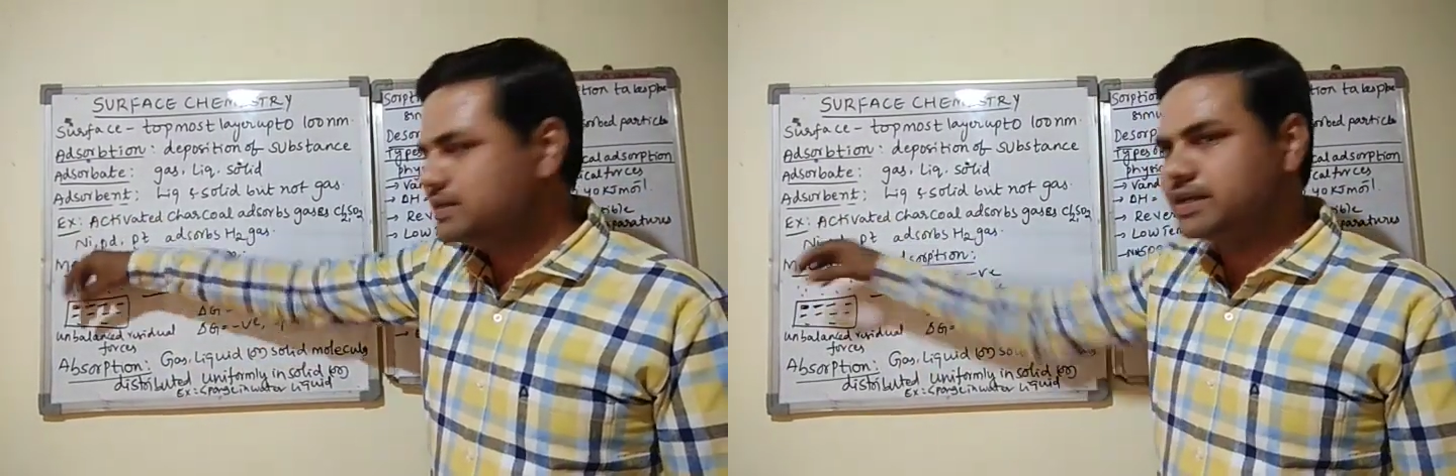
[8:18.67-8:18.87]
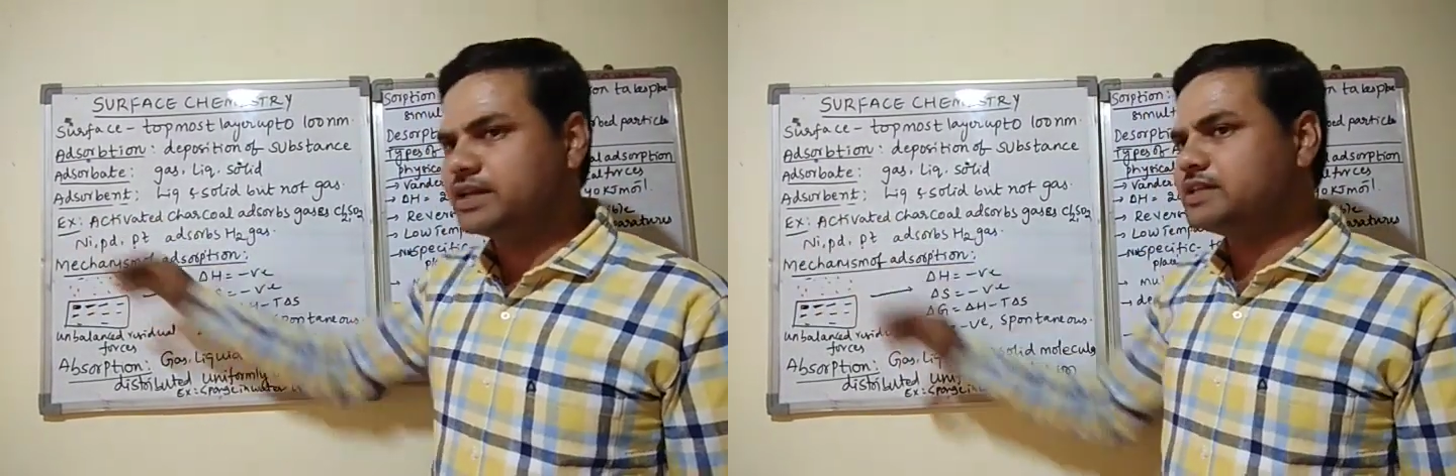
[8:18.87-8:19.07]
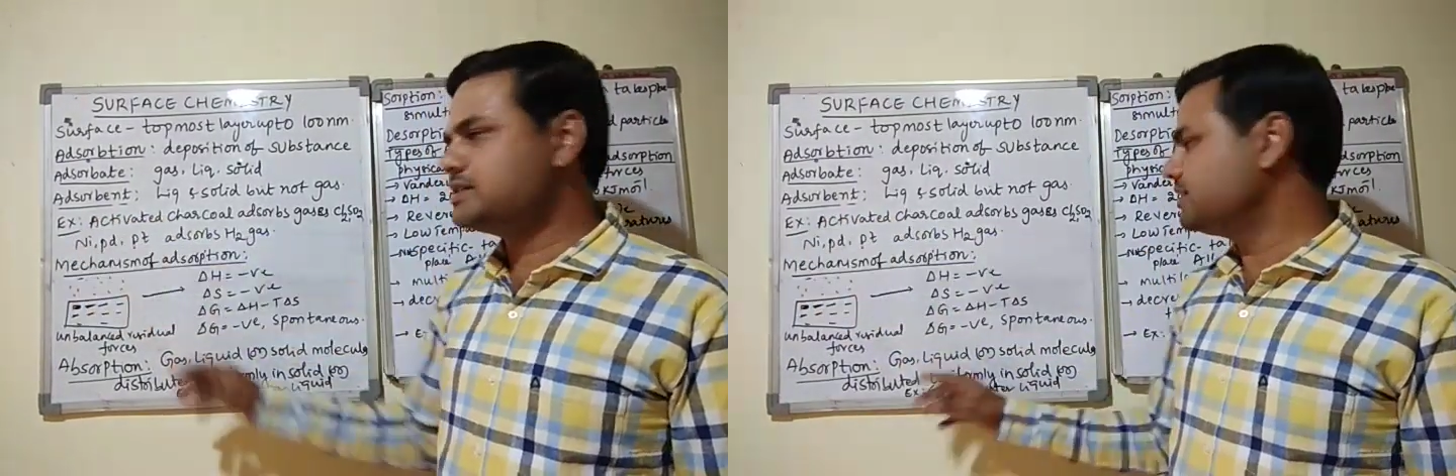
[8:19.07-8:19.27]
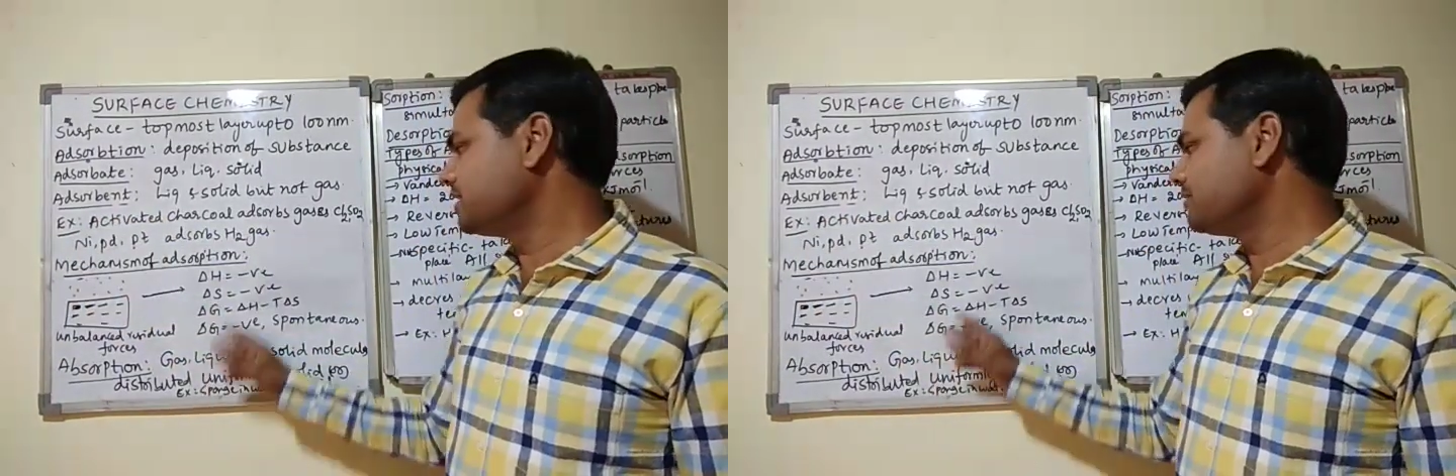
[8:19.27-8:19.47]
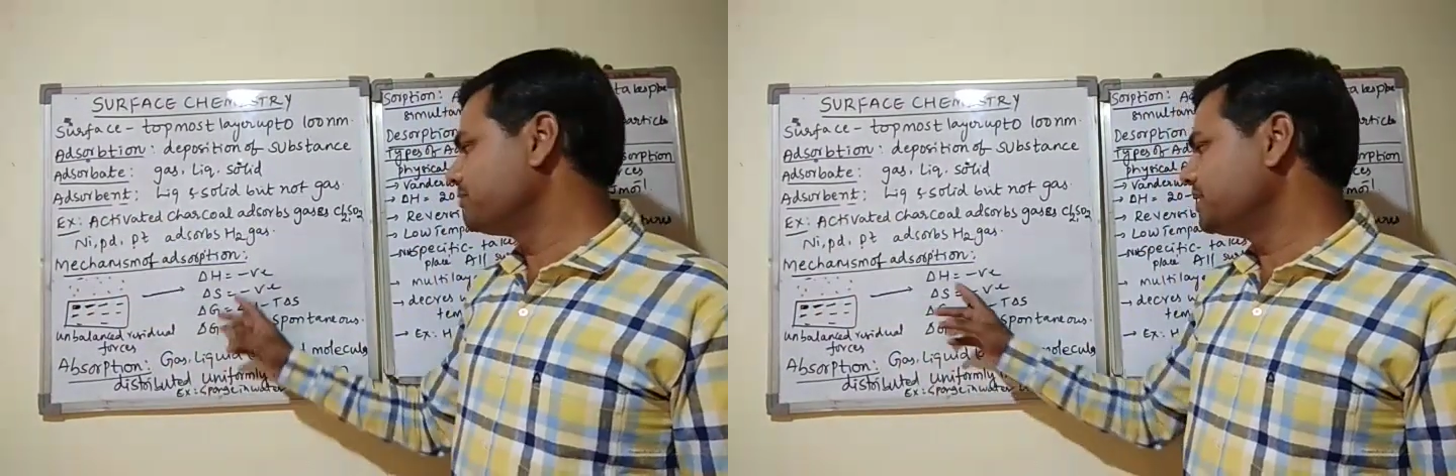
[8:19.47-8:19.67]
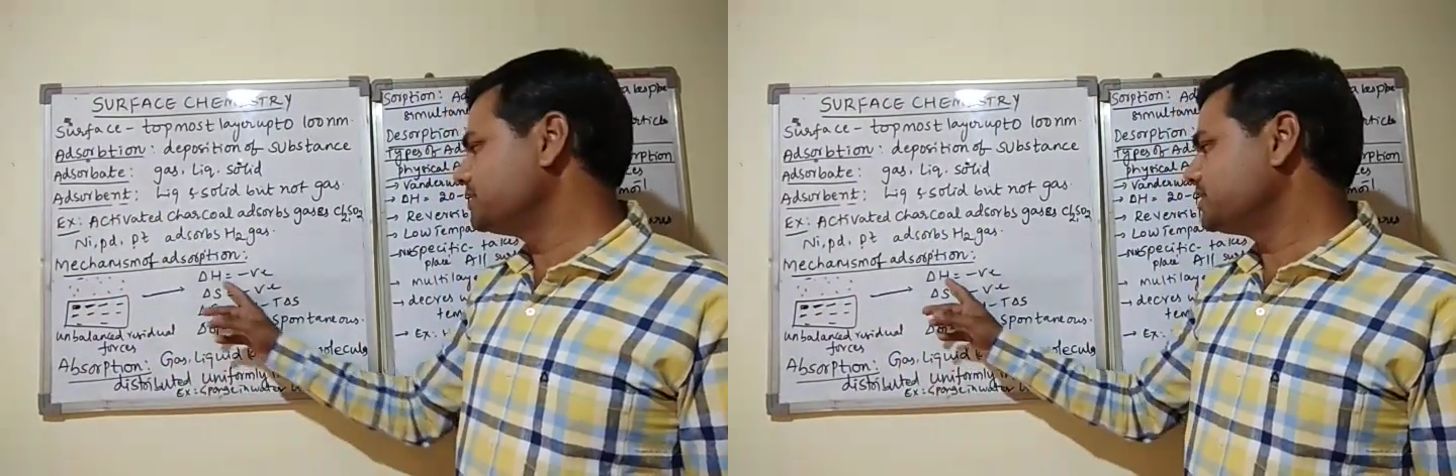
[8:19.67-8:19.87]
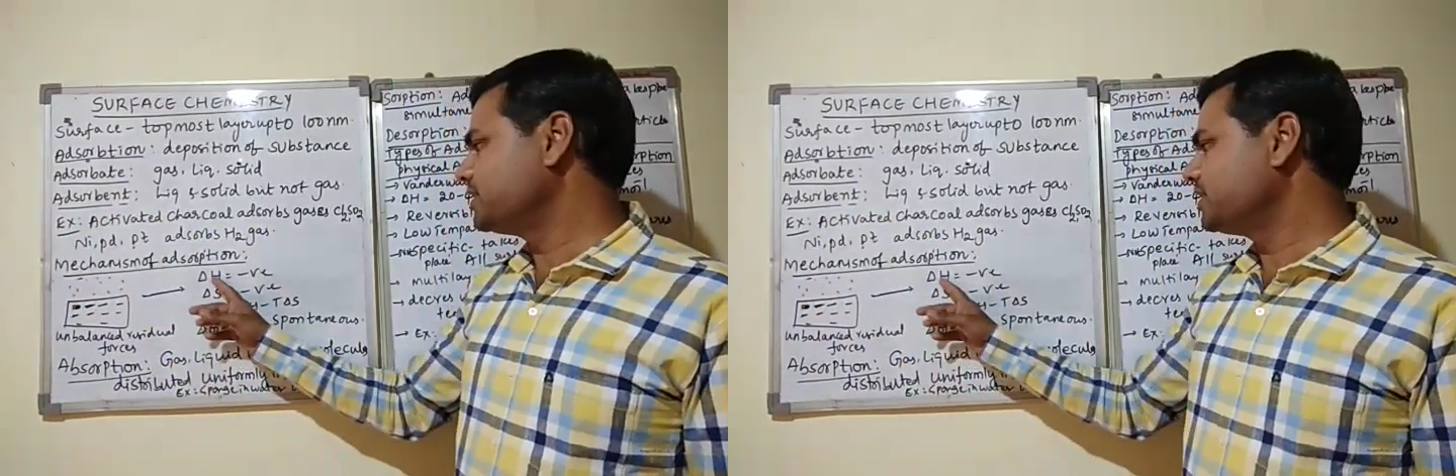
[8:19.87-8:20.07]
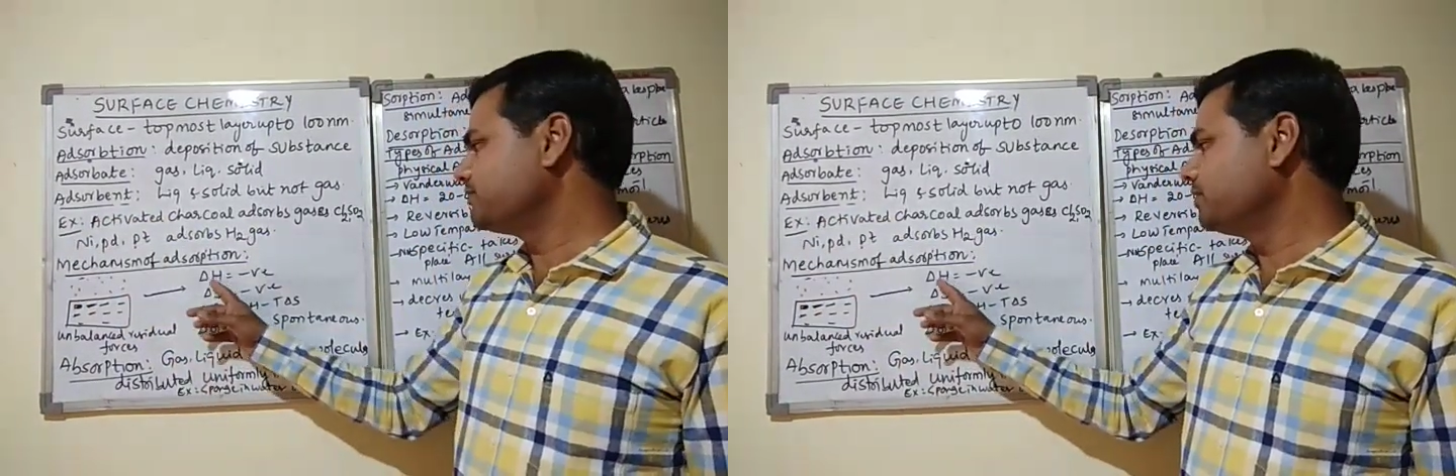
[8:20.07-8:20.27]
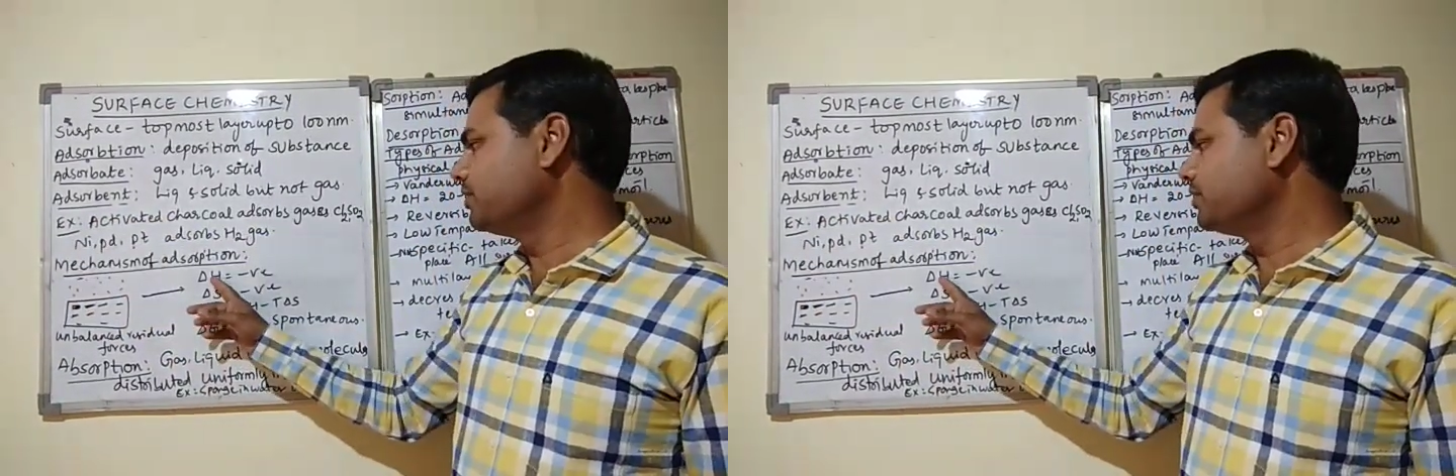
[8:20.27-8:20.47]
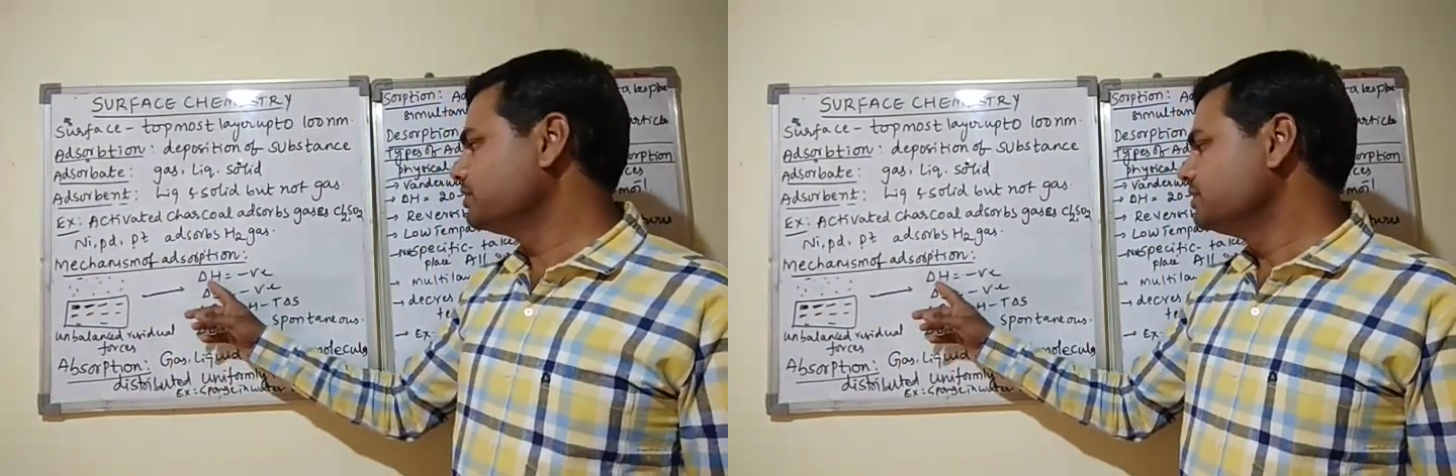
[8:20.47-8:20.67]
decrease in the temperature,
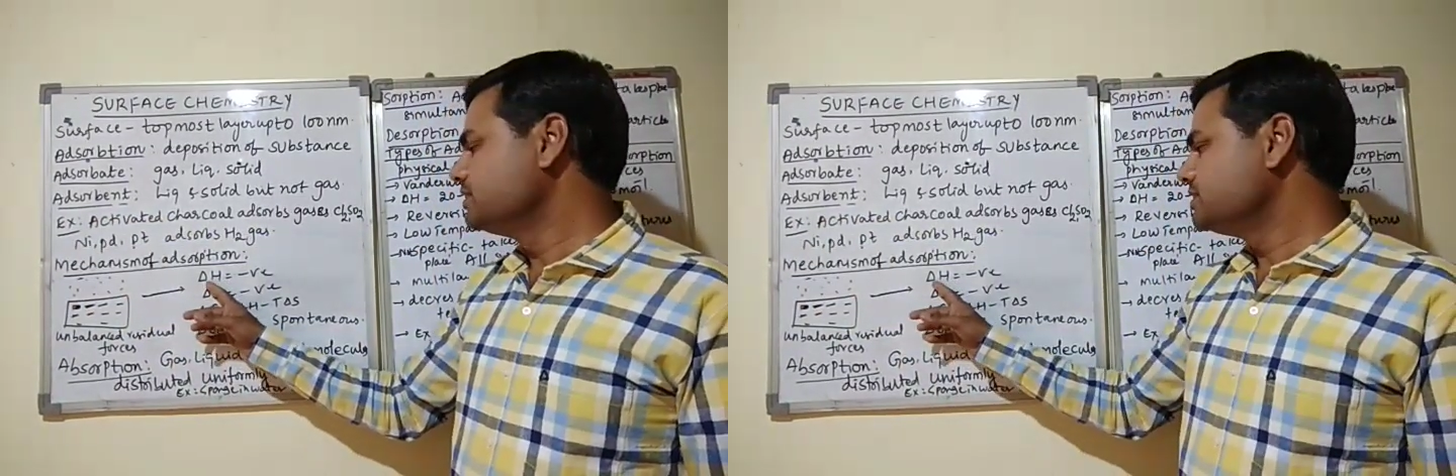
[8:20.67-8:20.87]
therefore